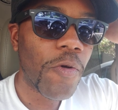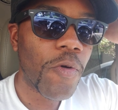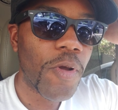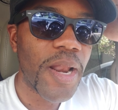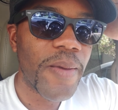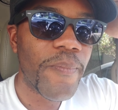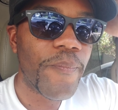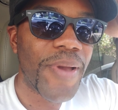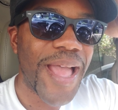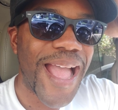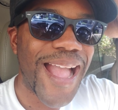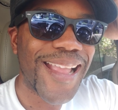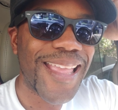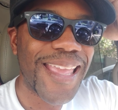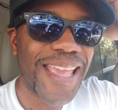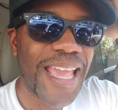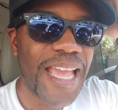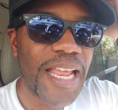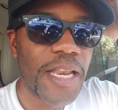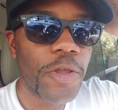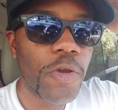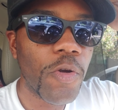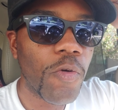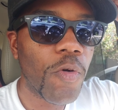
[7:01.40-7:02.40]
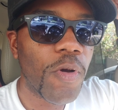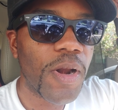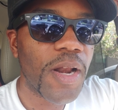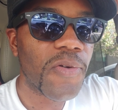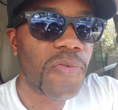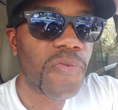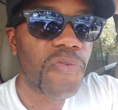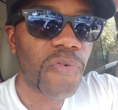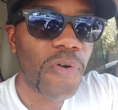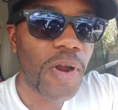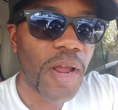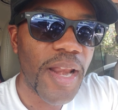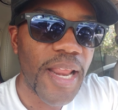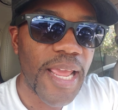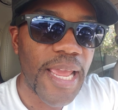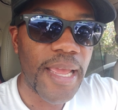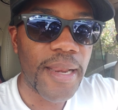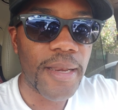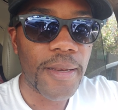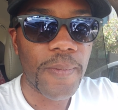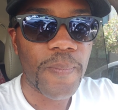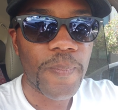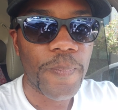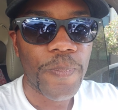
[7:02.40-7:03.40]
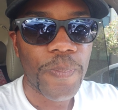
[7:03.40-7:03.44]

on the back end, you're on the front end.